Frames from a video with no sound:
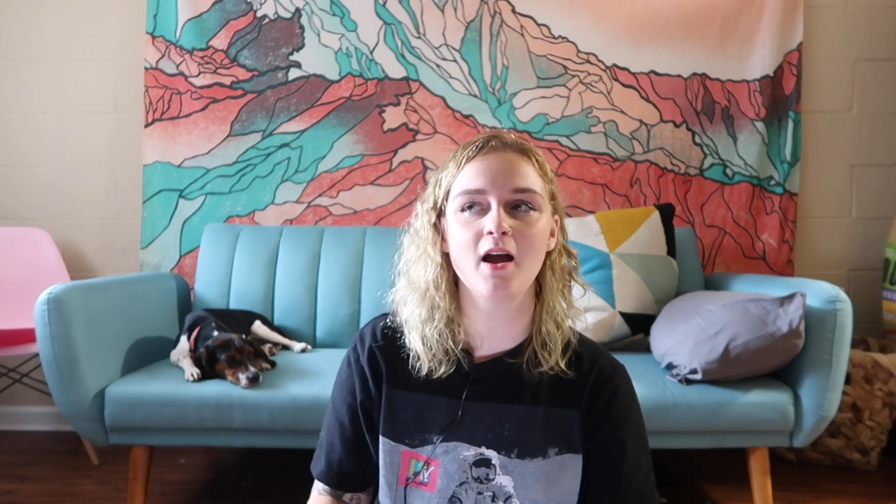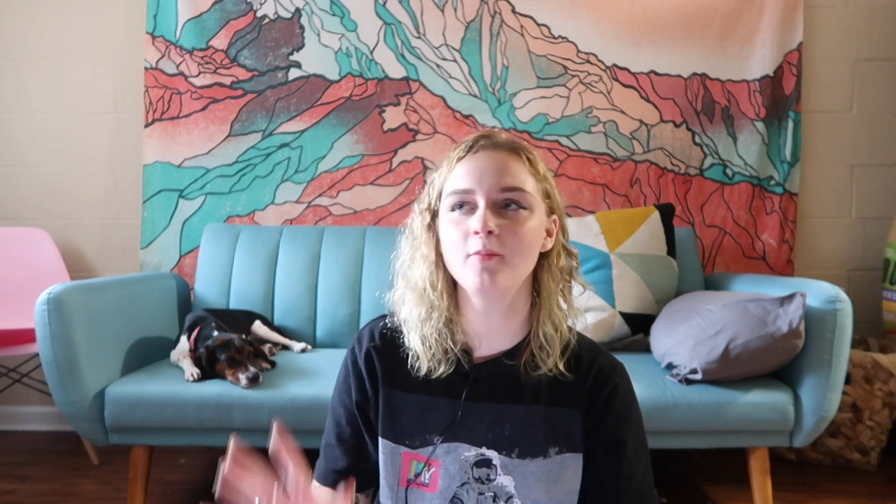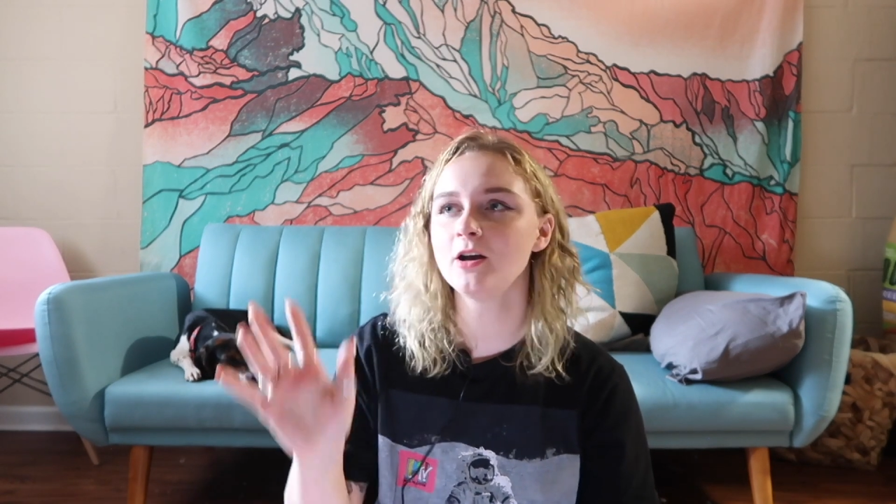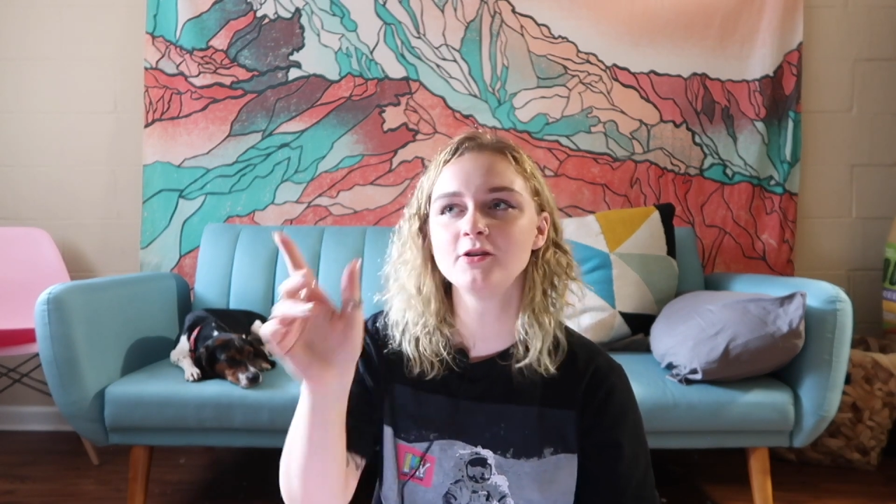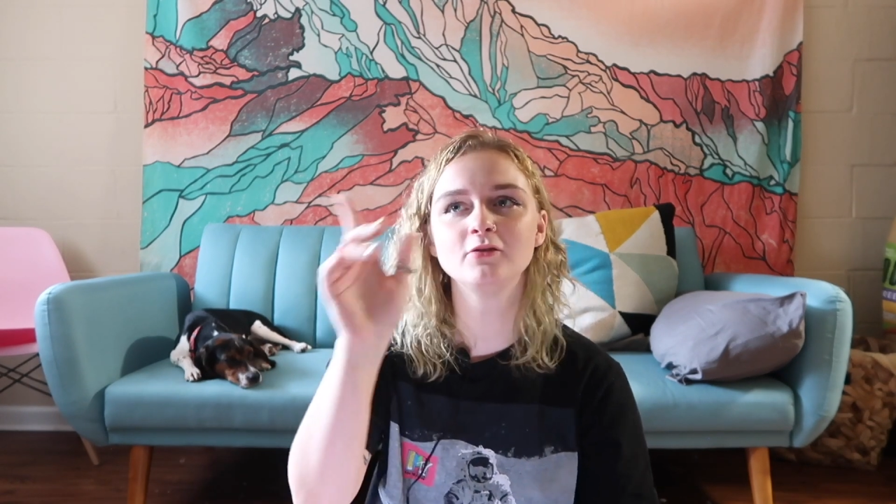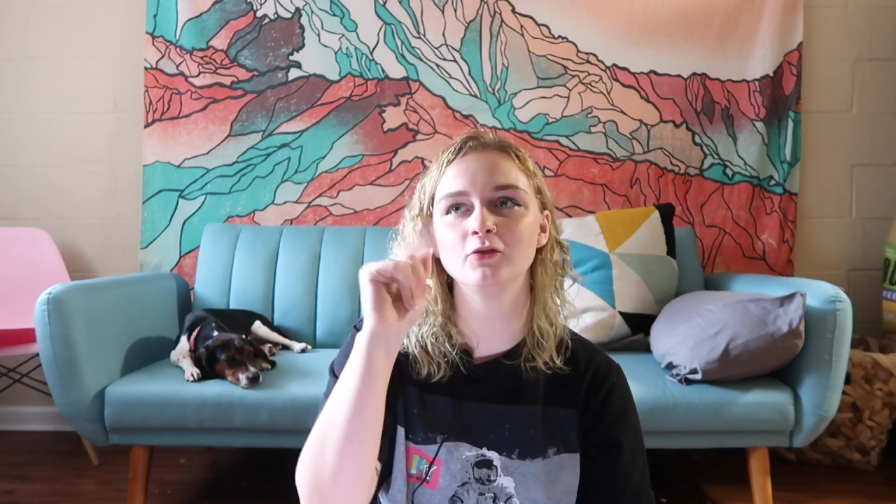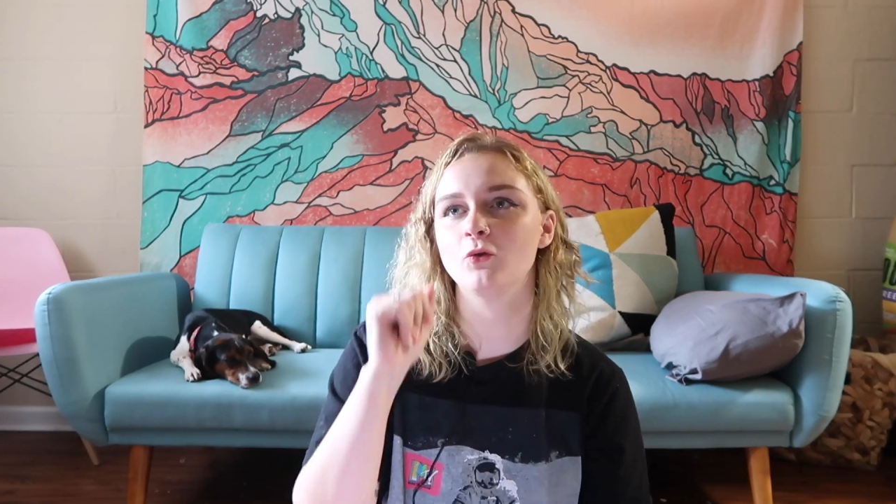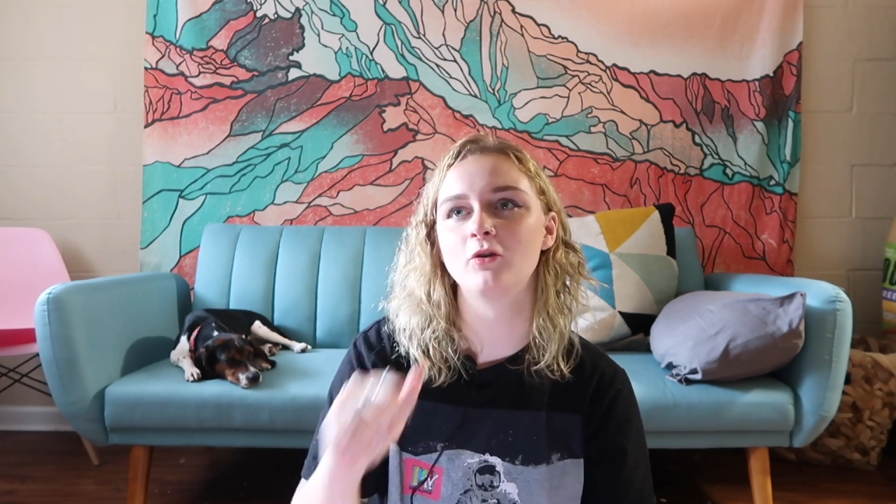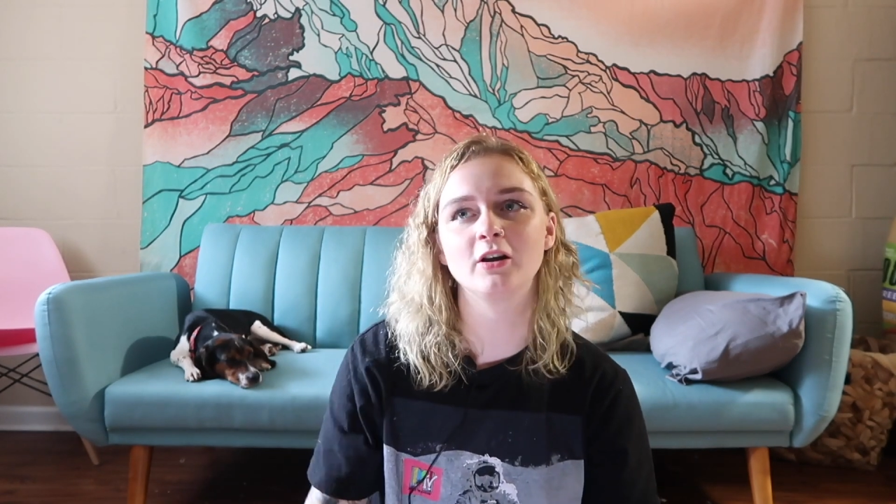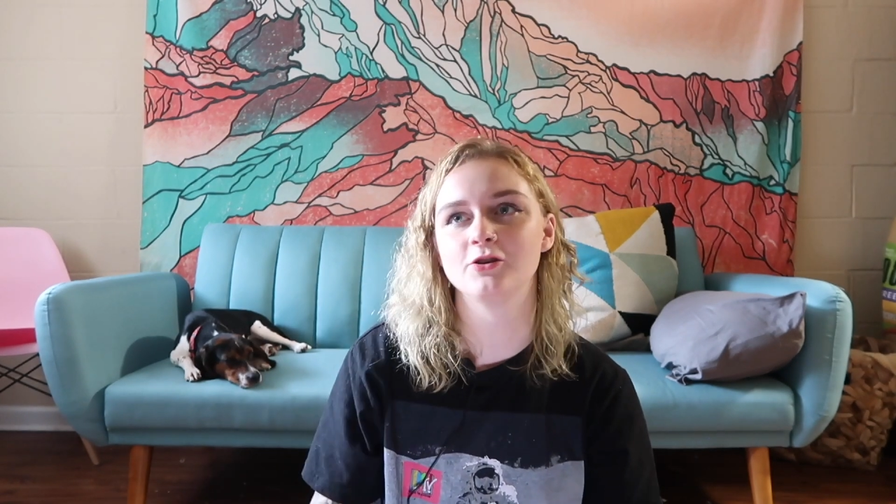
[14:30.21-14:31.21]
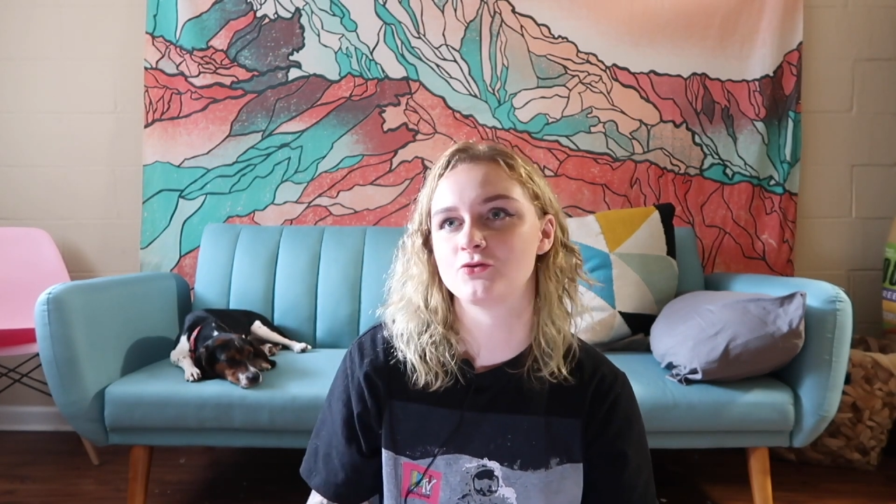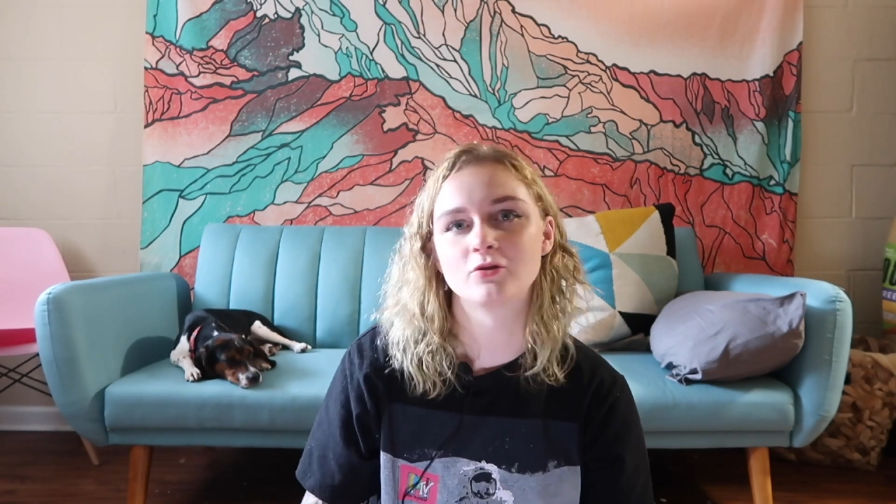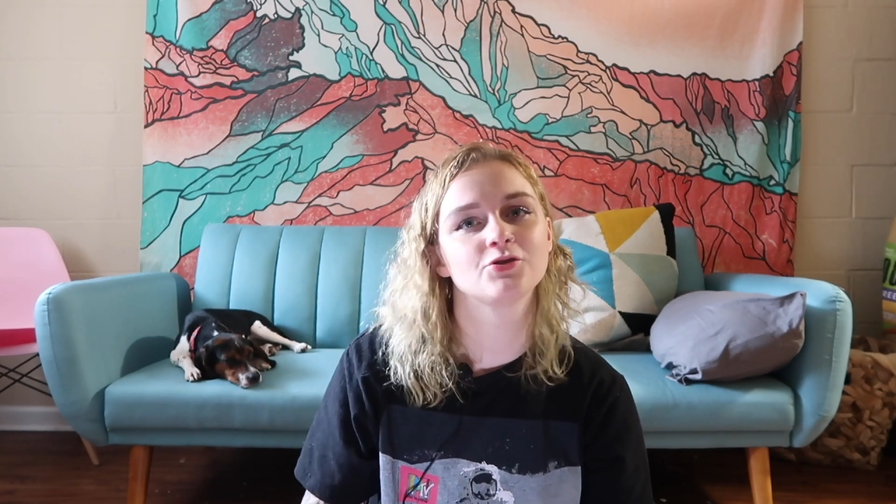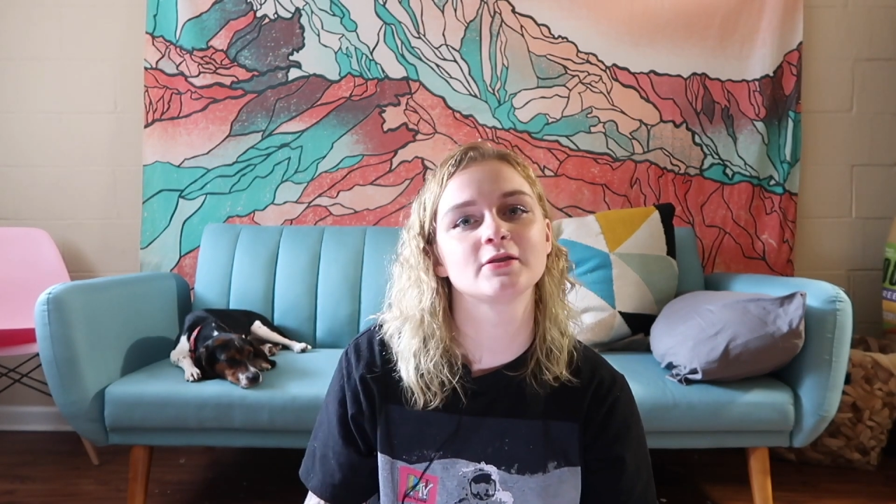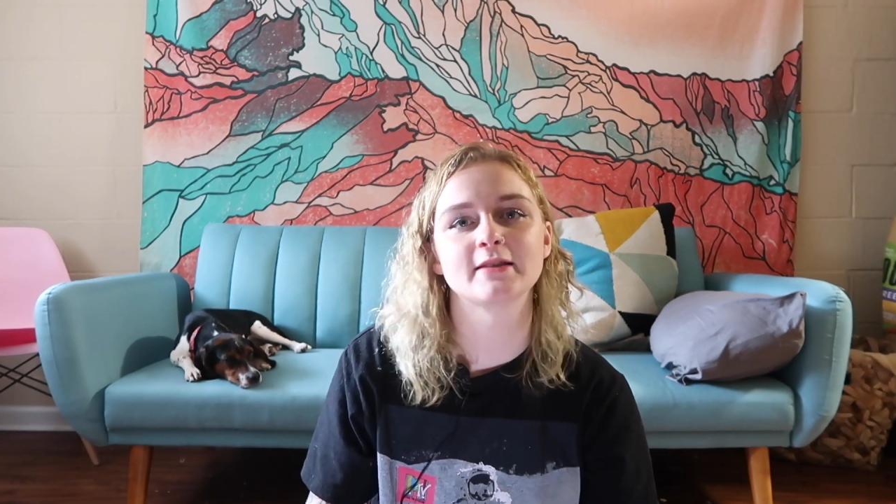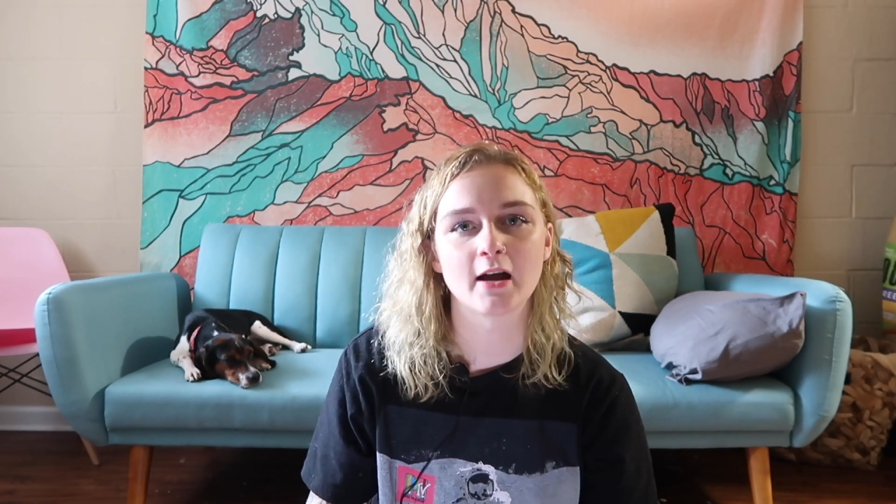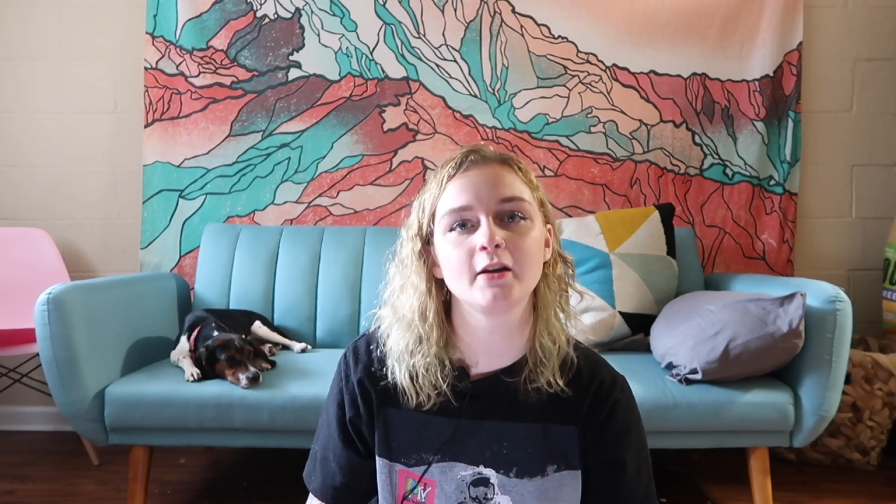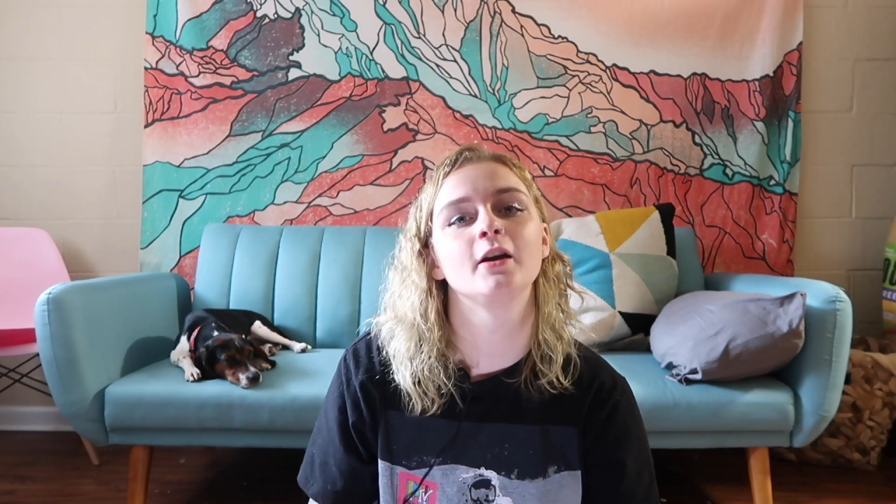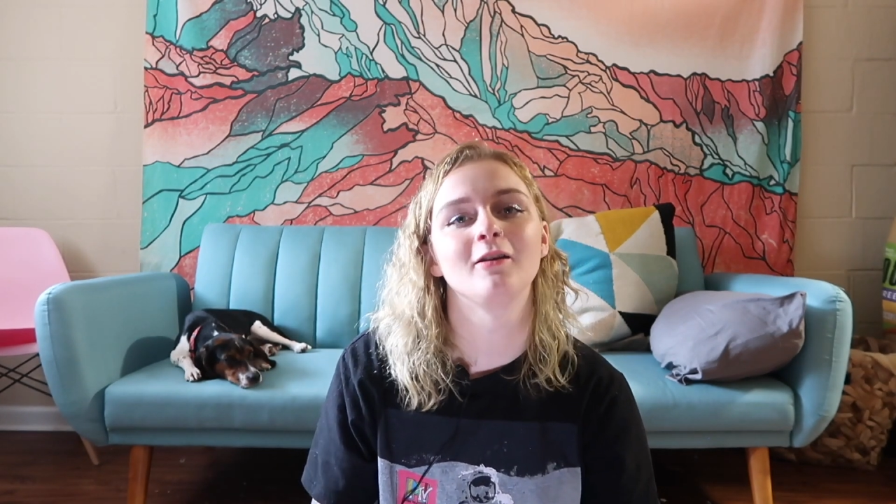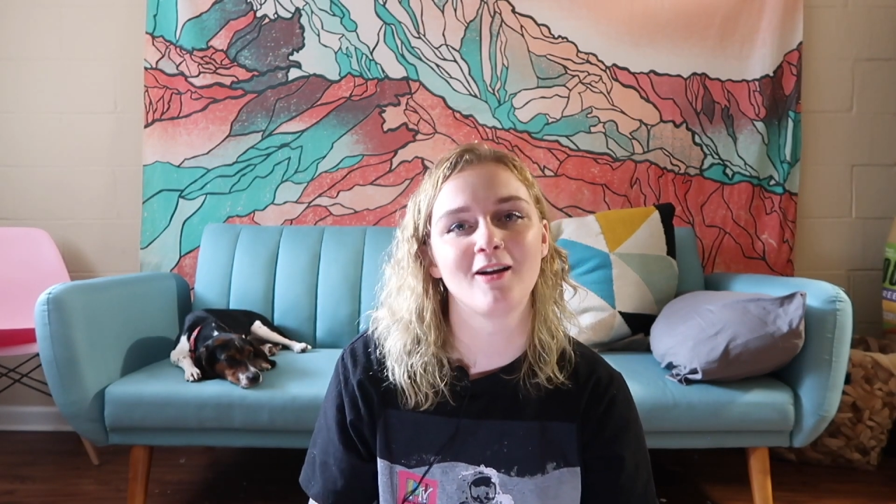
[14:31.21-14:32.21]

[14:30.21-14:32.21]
I'm on Nora and George's side here.